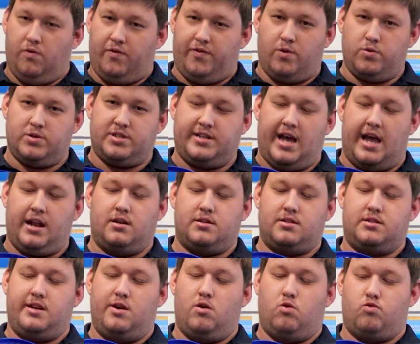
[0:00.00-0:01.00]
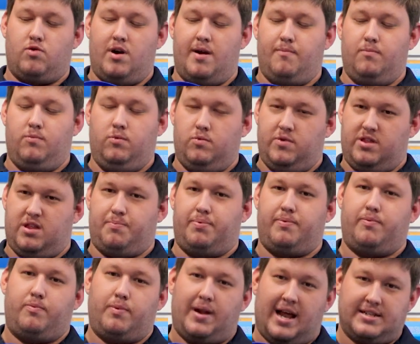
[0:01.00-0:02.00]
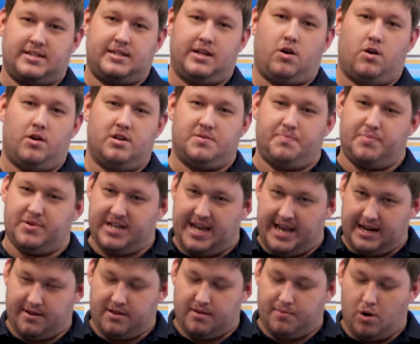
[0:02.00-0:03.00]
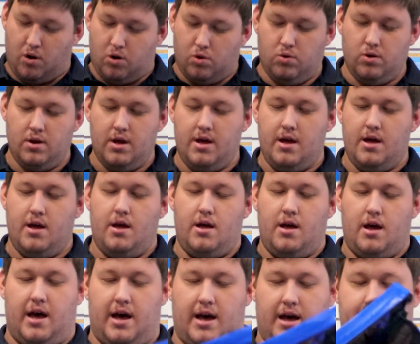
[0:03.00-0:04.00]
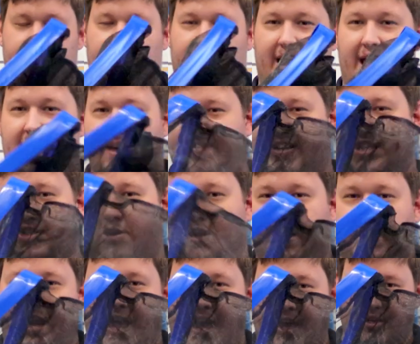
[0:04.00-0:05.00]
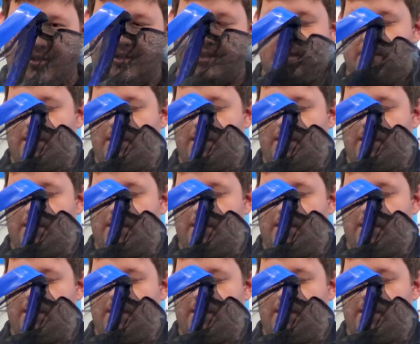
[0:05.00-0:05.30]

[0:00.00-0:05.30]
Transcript: full stainless steel rim with the plastic on it to protect the pool, and a heavy duty net.